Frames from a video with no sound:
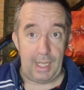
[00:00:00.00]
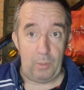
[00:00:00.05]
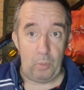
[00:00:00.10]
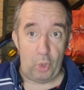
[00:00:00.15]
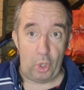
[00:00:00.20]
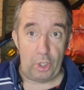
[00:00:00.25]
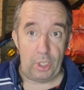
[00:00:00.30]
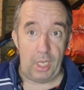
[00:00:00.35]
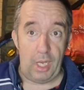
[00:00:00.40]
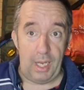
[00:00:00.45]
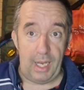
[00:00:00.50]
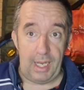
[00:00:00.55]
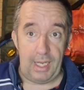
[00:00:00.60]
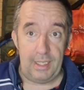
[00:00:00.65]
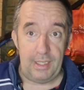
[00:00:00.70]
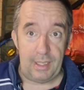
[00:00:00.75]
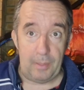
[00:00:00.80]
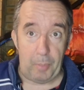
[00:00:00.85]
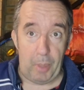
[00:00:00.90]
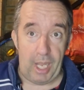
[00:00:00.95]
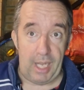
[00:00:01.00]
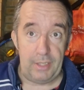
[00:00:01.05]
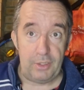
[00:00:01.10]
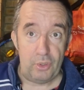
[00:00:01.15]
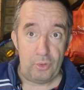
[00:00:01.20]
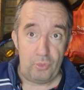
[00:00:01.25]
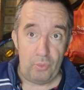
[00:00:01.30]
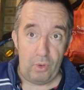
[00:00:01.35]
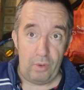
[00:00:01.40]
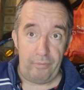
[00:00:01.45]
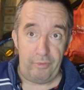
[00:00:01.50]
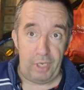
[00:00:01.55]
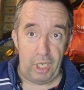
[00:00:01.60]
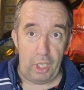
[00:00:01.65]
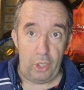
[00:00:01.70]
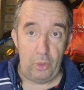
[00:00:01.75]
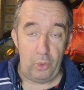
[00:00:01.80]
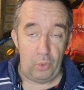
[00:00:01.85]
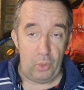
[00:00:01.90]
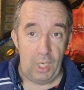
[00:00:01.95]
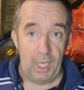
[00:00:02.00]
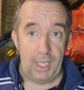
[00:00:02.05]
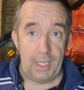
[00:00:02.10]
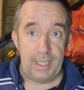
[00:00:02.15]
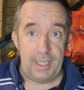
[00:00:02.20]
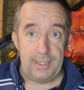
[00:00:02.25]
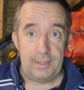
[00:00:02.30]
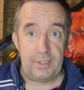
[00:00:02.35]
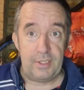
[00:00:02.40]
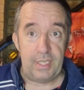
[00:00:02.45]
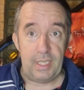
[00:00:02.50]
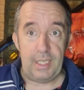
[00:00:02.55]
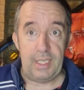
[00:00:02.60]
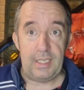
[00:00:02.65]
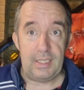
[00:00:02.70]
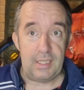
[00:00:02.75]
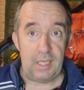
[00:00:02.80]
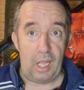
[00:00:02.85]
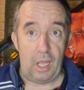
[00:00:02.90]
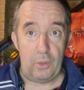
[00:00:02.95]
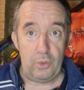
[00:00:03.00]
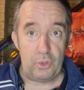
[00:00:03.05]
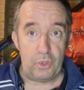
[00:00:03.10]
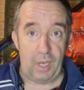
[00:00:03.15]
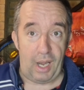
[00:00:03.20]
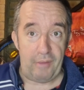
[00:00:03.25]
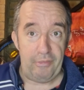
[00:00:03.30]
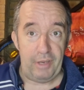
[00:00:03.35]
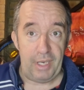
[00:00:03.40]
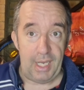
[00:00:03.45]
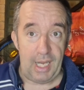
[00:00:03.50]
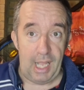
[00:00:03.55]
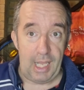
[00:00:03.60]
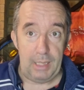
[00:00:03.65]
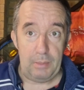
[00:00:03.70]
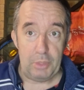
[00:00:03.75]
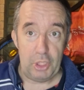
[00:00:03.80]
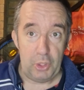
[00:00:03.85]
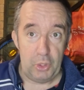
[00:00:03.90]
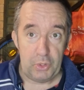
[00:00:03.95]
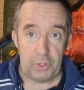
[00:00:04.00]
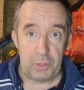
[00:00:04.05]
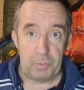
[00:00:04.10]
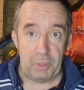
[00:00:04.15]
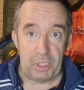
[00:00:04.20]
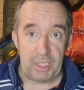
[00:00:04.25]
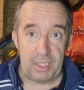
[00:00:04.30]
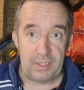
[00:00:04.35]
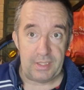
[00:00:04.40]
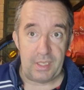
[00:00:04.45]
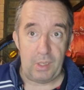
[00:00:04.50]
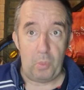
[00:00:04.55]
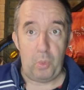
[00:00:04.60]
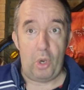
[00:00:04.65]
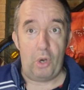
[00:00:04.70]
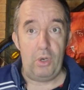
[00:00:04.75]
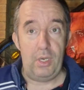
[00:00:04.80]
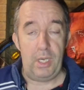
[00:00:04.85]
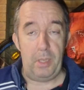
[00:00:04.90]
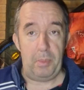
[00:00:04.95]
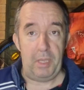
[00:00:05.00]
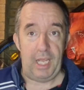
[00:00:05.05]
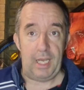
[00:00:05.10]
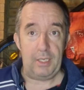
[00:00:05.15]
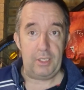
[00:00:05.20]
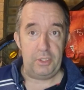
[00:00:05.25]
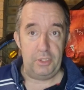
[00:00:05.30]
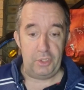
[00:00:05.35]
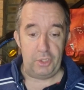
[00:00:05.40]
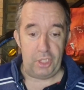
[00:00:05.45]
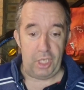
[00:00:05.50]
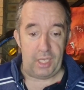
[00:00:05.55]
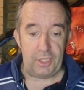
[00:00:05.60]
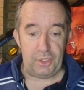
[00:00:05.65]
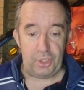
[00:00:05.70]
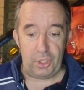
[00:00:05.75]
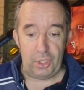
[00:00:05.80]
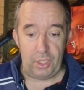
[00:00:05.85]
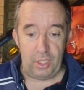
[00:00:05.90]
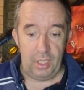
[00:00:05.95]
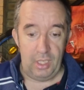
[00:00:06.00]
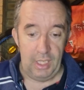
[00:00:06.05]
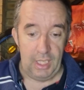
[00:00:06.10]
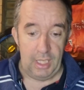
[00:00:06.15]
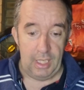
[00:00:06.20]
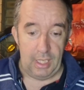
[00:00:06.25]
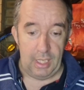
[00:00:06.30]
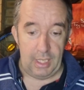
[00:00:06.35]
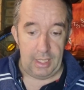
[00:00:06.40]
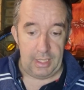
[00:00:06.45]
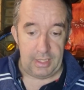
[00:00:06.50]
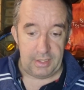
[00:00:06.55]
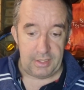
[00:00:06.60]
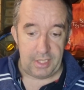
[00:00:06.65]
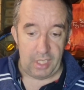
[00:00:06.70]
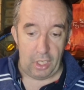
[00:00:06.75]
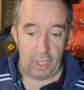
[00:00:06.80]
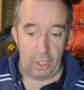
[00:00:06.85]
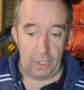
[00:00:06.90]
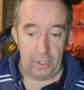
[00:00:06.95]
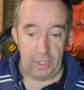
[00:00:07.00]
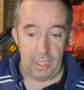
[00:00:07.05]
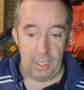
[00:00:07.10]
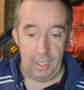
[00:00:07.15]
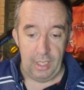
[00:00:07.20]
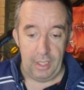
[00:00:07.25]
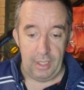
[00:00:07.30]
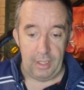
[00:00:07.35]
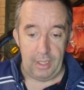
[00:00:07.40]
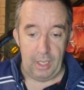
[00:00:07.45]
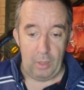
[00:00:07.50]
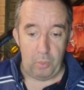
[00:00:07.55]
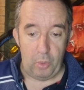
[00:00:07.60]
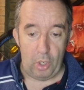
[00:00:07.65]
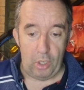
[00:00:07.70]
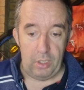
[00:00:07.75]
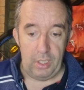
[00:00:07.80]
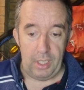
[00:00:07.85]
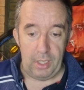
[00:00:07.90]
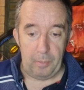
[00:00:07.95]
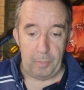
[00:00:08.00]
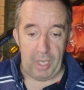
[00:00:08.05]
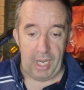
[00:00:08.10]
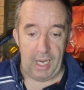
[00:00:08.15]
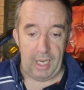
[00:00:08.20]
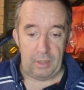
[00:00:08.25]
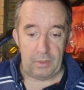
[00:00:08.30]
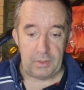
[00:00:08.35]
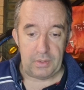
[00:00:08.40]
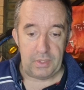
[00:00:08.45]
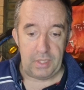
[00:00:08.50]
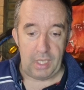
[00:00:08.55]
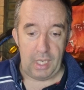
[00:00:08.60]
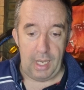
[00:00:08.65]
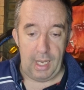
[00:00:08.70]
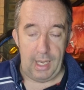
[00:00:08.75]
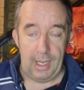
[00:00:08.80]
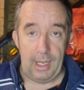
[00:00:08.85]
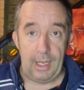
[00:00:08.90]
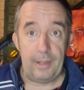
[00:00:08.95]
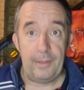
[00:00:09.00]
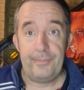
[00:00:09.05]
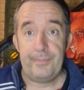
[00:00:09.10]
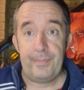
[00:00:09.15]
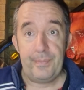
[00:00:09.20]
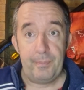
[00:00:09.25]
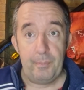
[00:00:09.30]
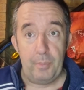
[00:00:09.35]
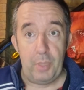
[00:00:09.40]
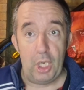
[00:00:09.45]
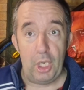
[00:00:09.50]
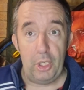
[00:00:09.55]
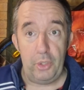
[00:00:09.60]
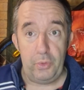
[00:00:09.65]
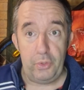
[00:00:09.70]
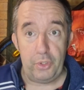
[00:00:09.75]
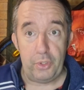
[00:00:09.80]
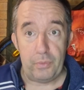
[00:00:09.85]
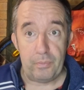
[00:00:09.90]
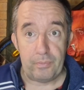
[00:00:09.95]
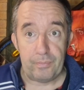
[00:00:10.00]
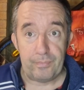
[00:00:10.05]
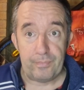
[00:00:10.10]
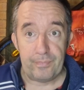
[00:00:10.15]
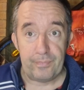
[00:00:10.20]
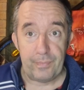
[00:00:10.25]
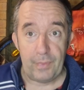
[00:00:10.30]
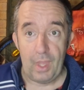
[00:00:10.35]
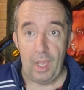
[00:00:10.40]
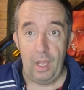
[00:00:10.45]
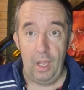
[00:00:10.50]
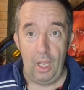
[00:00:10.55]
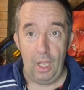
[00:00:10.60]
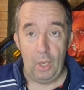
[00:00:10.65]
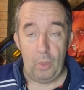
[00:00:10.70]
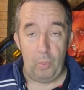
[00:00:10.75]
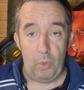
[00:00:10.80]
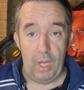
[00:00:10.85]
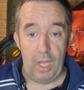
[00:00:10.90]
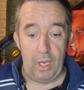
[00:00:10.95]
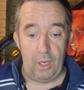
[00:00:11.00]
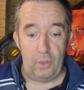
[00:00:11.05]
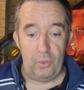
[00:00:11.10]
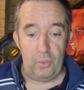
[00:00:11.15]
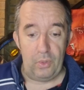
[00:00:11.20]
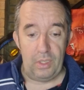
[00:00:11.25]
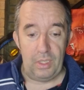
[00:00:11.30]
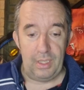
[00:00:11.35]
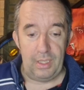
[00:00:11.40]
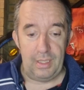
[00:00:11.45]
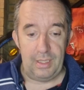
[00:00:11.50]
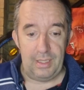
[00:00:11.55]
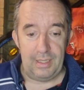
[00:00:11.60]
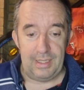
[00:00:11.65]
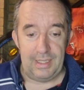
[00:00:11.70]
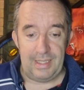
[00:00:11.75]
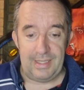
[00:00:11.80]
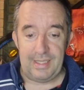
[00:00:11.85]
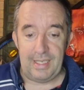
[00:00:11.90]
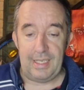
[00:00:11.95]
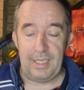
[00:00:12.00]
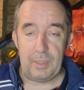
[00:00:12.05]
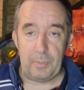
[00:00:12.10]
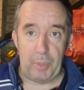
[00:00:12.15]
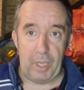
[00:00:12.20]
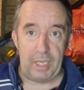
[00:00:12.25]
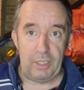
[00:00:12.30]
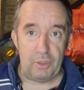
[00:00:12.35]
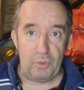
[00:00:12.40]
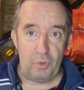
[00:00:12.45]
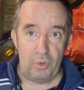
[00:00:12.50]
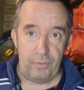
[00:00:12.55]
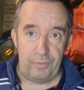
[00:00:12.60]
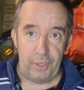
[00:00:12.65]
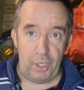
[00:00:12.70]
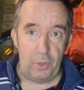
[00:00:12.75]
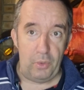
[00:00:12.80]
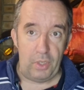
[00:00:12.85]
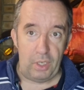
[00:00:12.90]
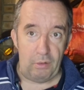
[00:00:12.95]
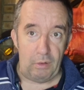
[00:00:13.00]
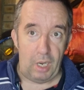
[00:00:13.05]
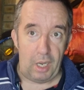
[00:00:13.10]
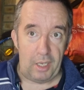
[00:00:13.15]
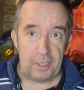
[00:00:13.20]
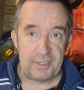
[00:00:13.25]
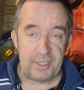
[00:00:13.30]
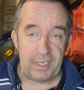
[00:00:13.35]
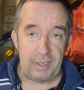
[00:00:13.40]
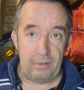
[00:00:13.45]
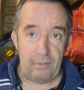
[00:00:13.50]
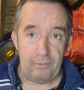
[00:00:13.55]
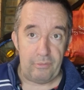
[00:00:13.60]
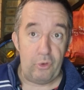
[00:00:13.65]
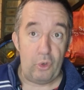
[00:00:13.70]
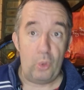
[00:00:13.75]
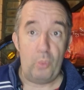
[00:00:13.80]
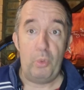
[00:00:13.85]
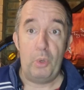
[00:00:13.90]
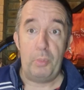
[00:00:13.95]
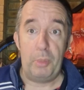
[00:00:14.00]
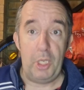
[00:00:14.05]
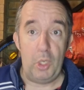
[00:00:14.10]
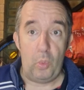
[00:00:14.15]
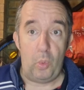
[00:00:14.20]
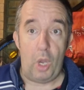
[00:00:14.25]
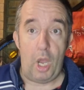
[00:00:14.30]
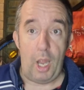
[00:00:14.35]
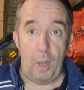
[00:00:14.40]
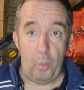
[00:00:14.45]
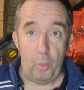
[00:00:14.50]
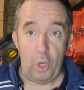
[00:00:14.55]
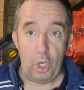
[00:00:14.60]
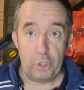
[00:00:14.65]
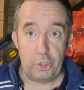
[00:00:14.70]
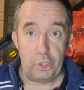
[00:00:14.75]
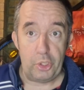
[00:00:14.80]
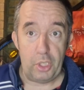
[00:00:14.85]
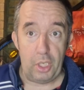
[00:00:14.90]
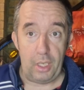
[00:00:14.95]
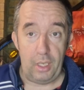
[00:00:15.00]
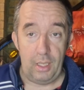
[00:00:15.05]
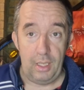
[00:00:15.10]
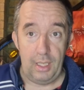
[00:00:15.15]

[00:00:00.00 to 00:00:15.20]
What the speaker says: they want an independent review into these low traffic neighbourhoods because they're worried about congestion and in turn they're worried about pollution. Well, this independent review they're asking for will be a whitewash.